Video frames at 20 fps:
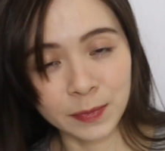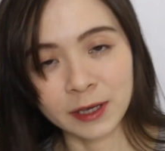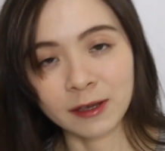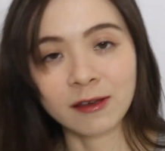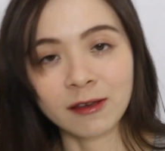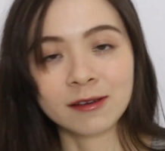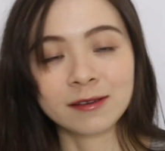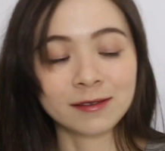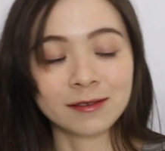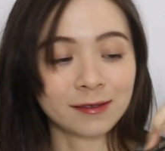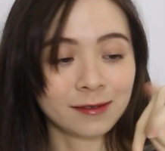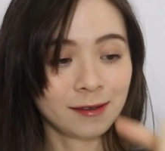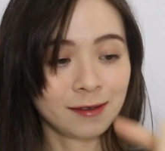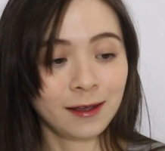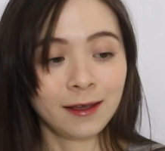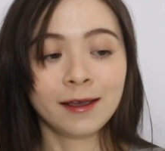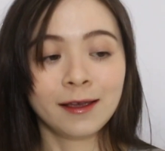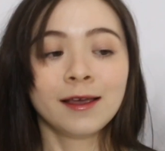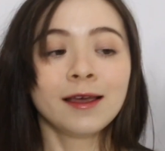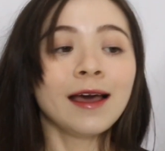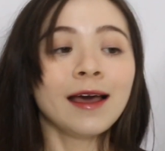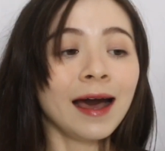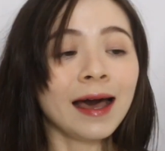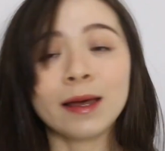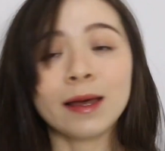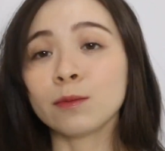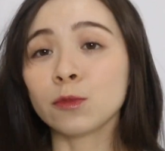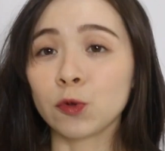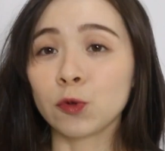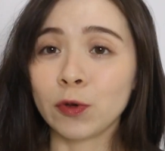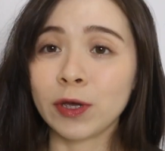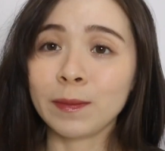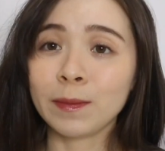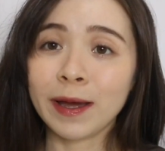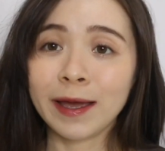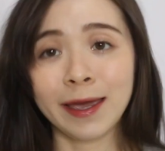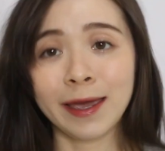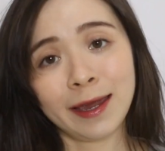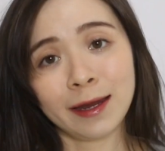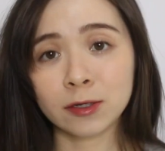because I'm doing
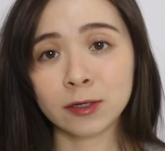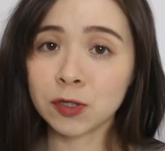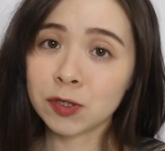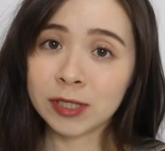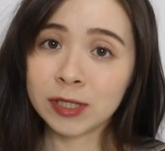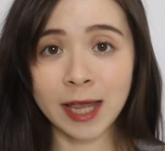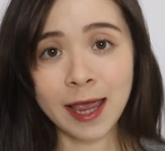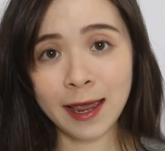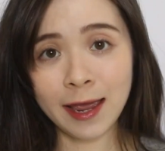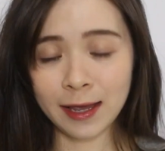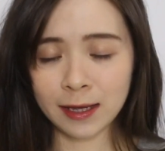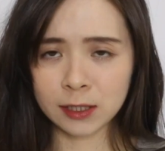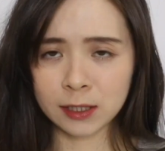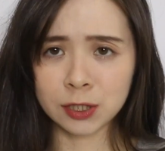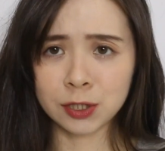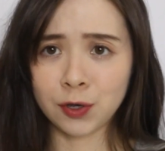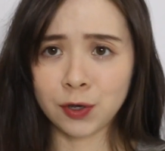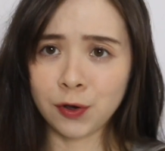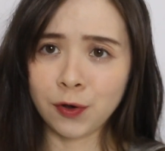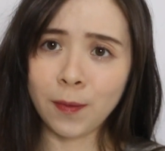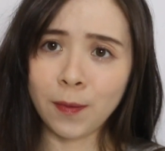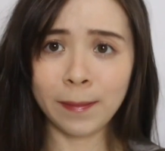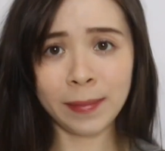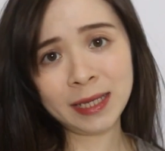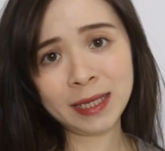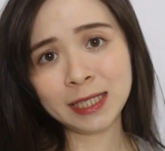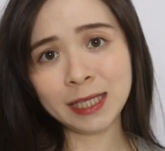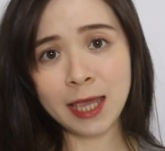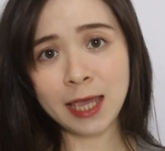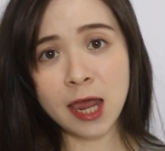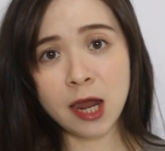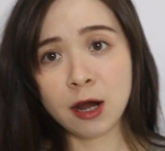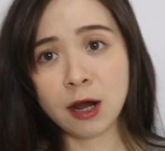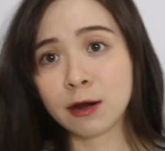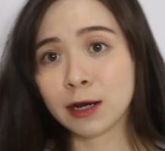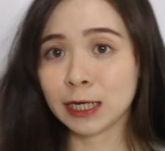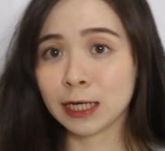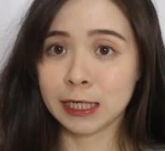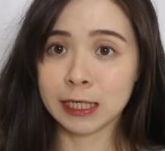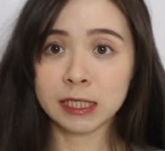my hair today, so messy
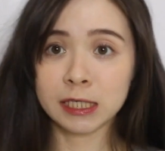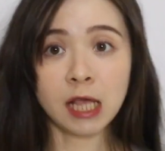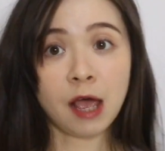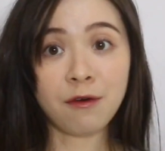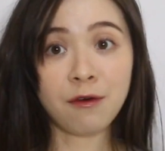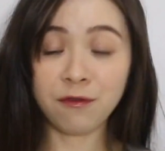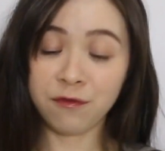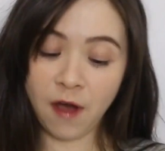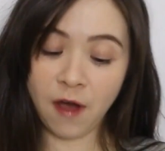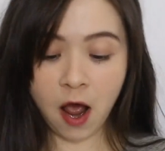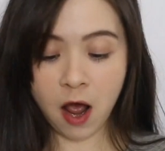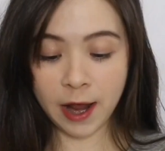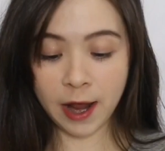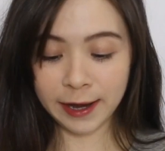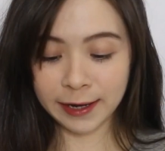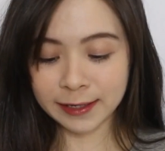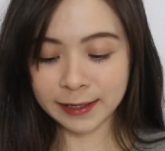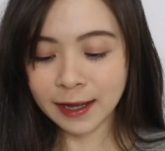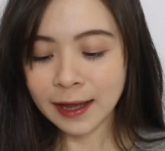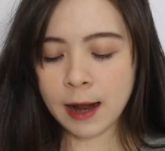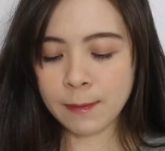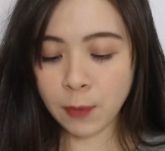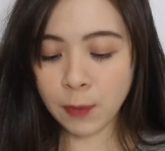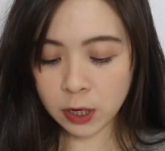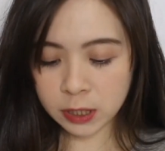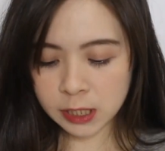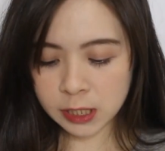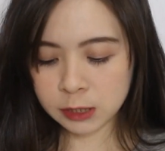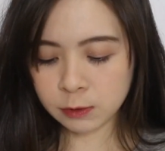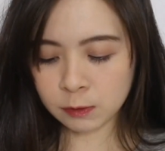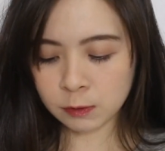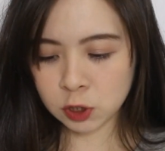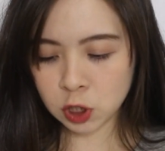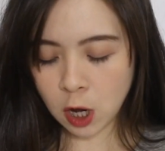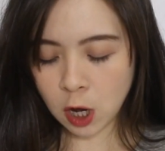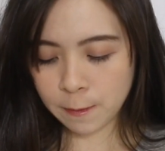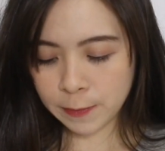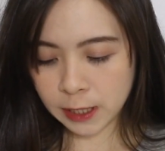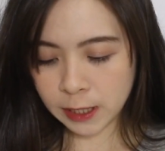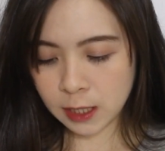hair is fine. I bought this from
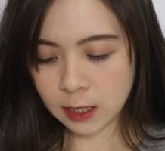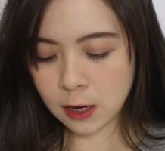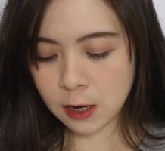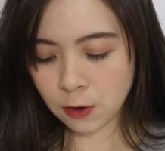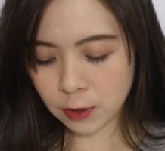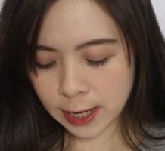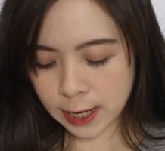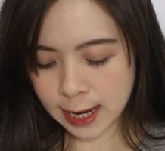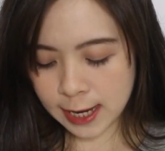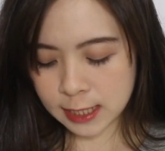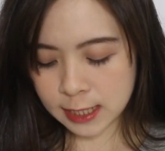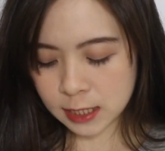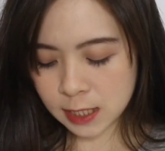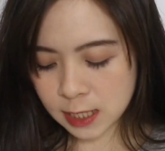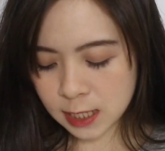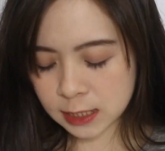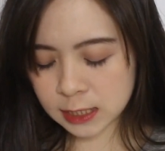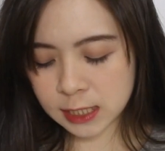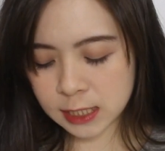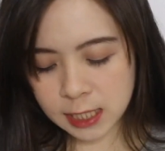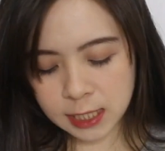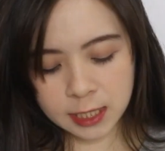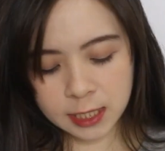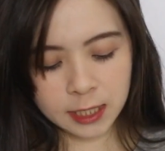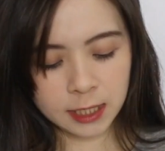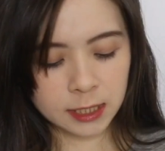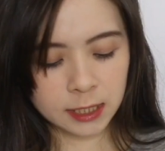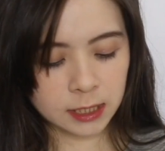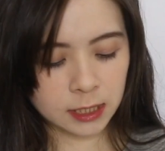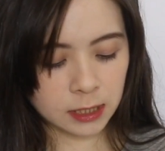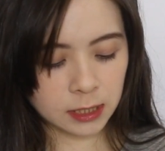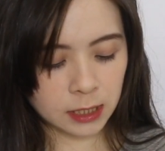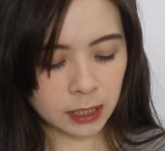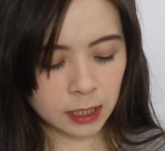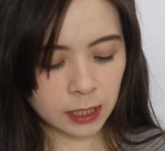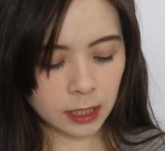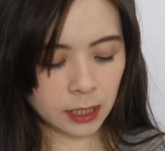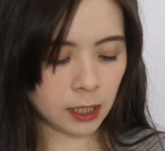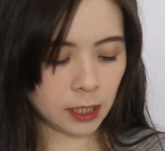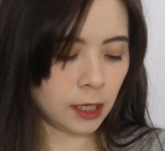Shopee, okay? This is
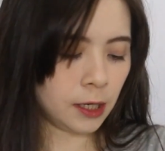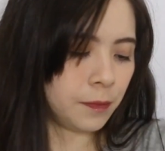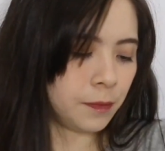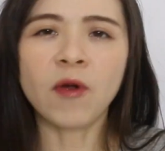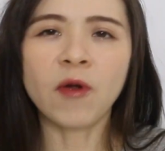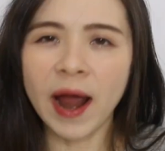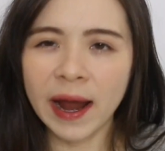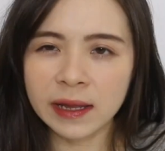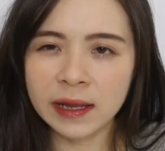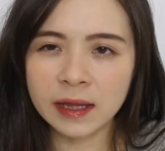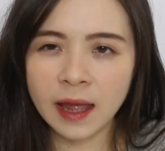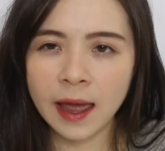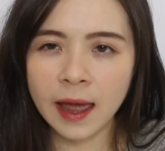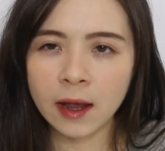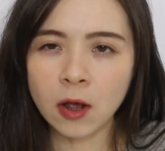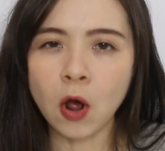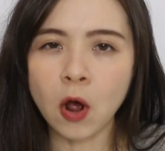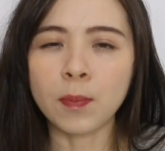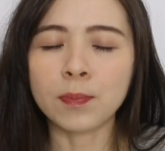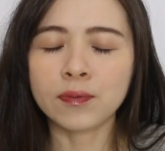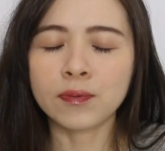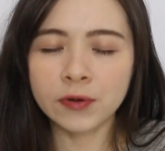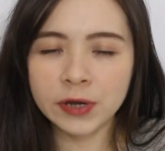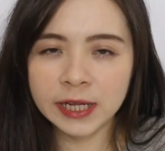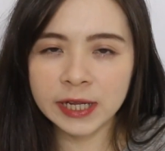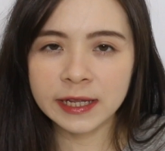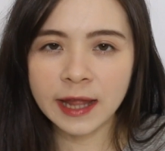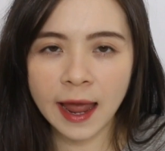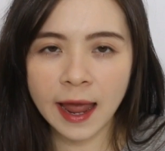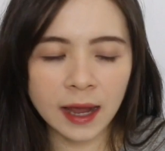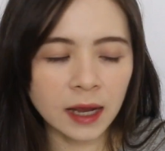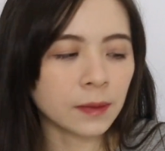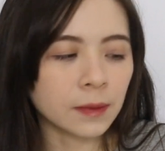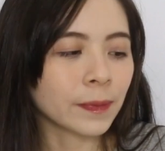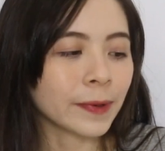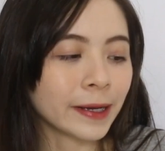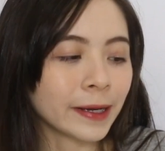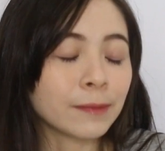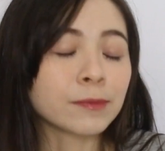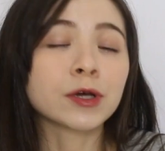the Pritech or Pritech,
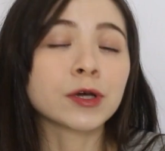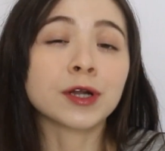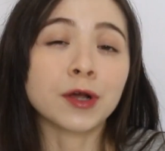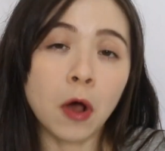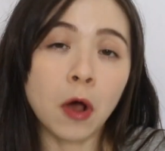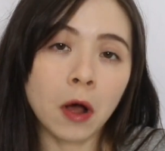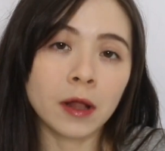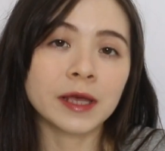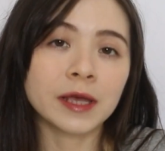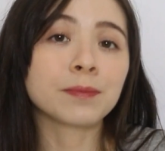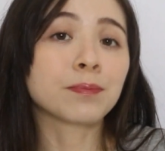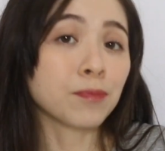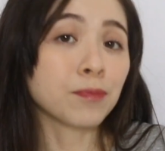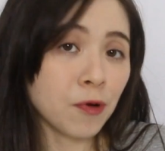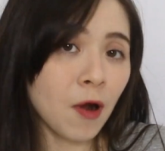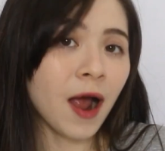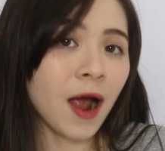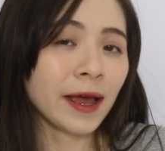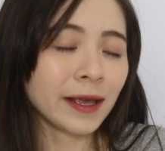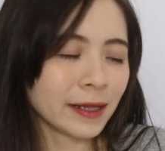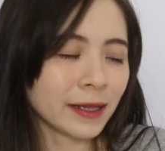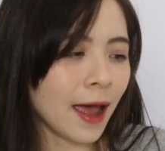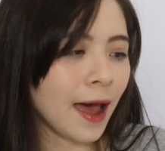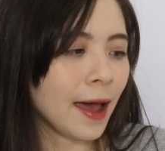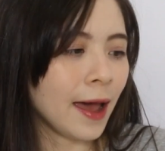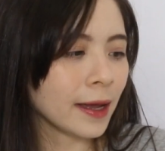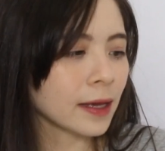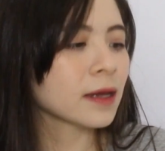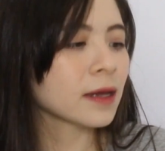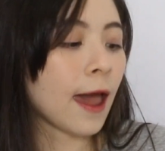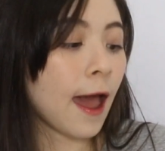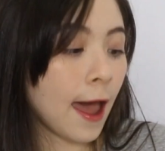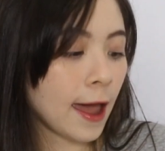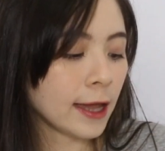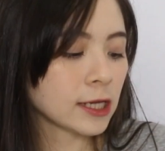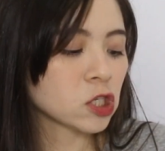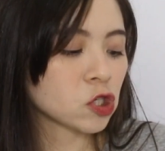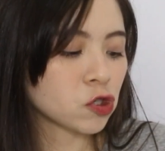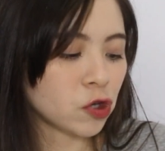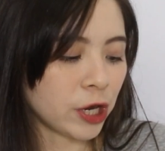but I'm gonna call it Pritech hair
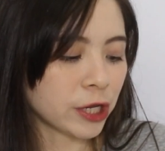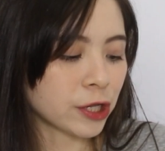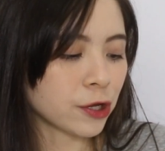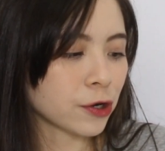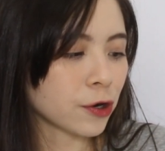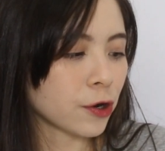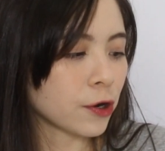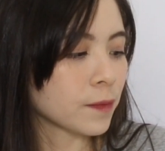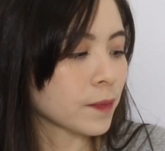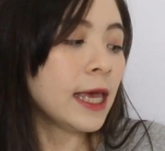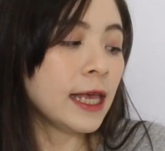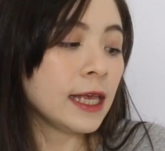straightener.